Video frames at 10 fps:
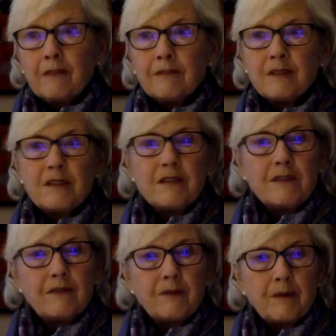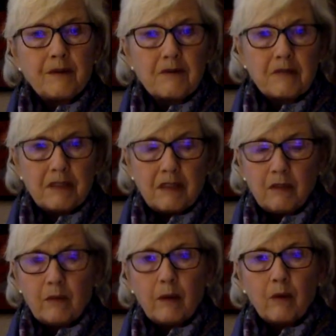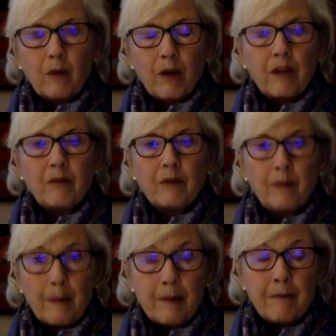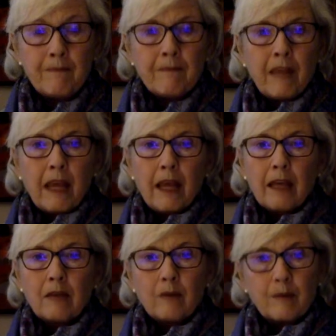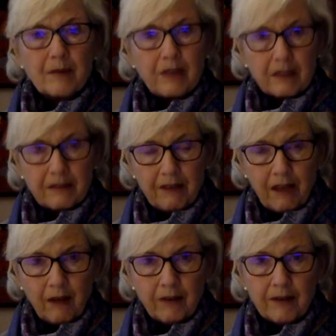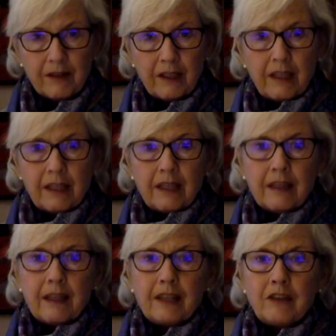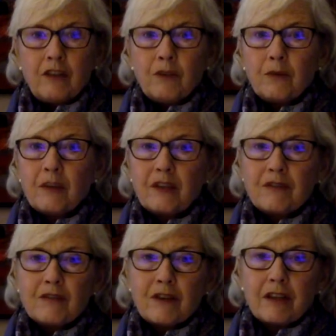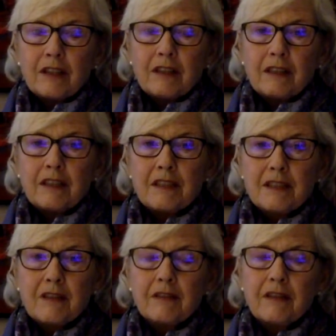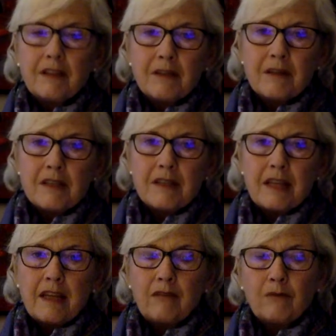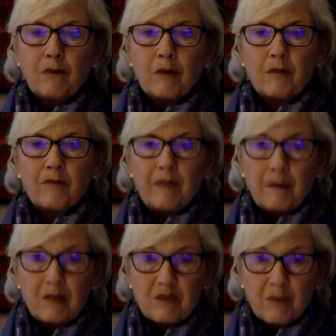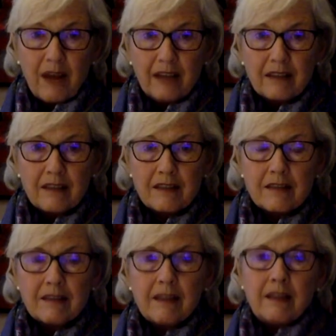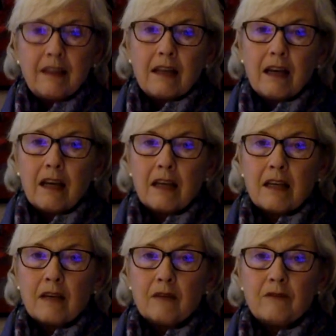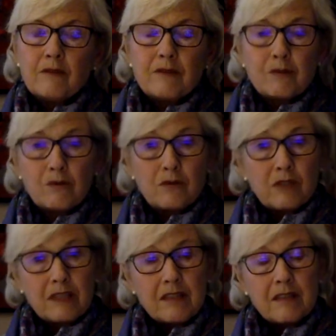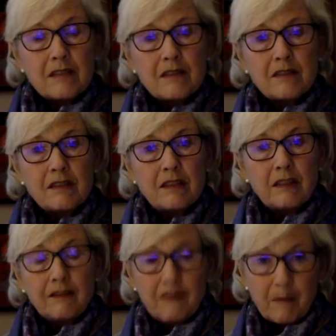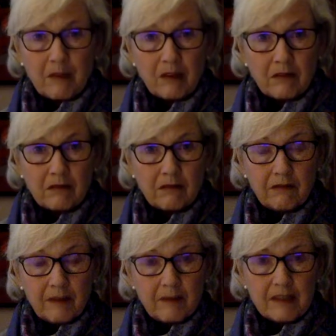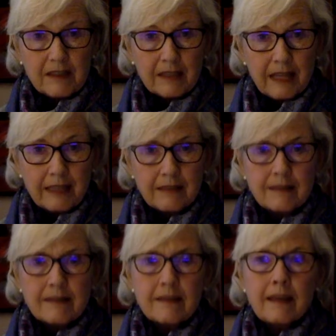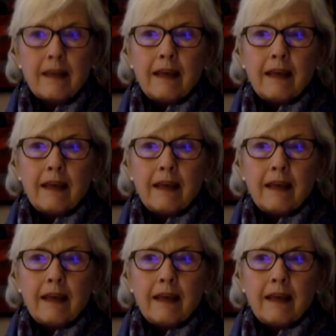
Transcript: For instance, if you're interested in working with women and reproductive health, then you can start and consider the theories that inform feminist practice, social justice in a feminist lens,